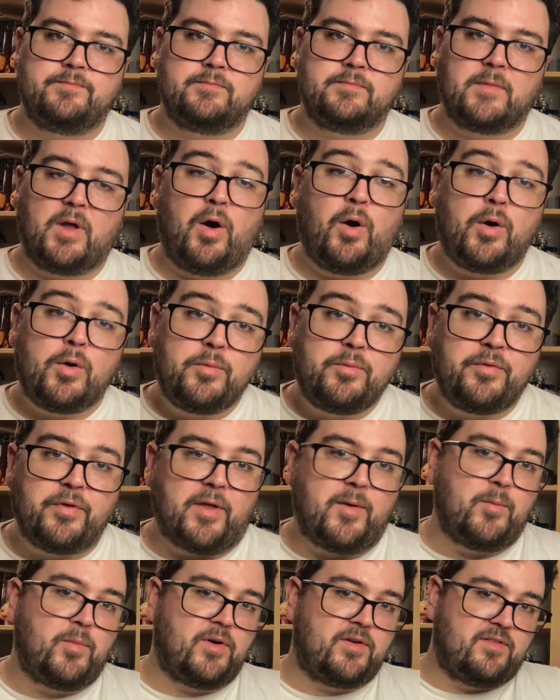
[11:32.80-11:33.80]
hopefully
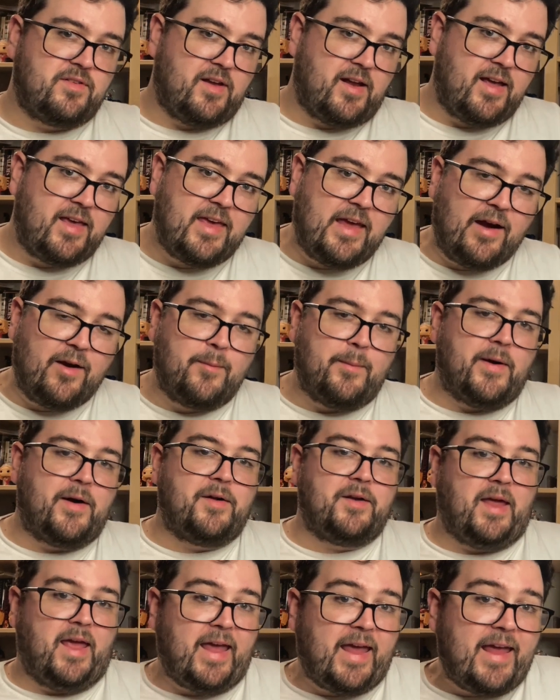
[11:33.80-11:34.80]
books that I care
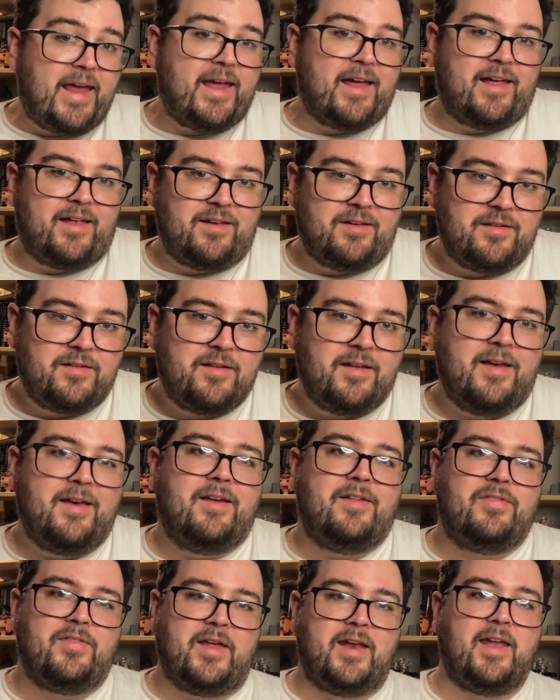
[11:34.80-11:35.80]
about and
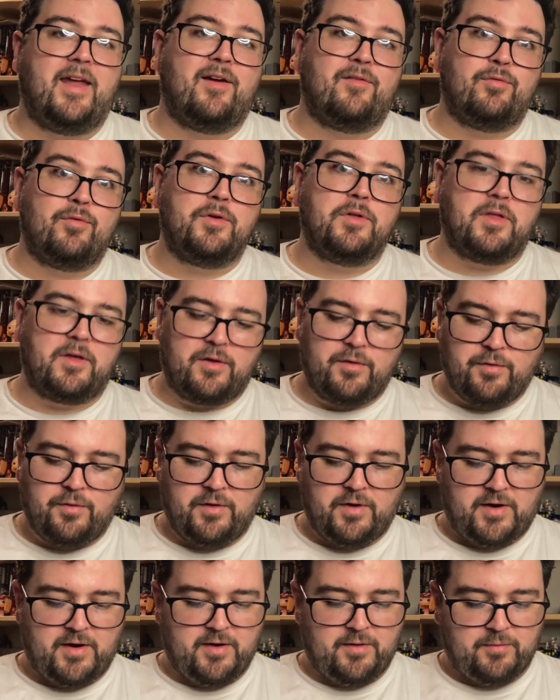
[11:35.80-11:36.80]
that have really
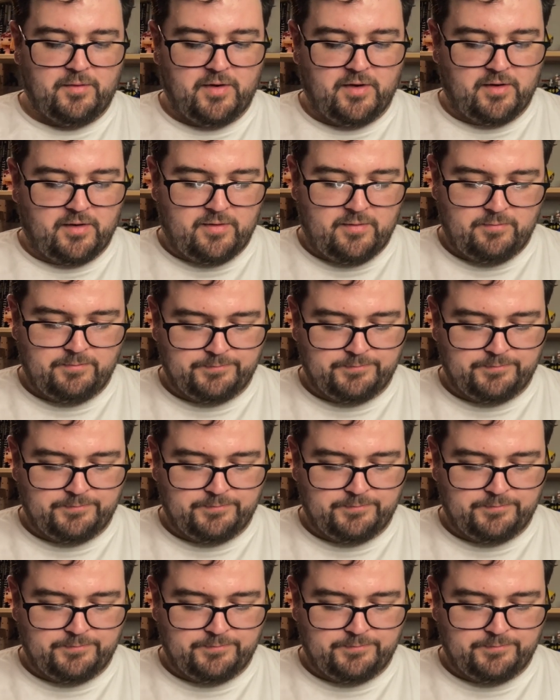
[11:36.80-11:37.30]
cool artwork.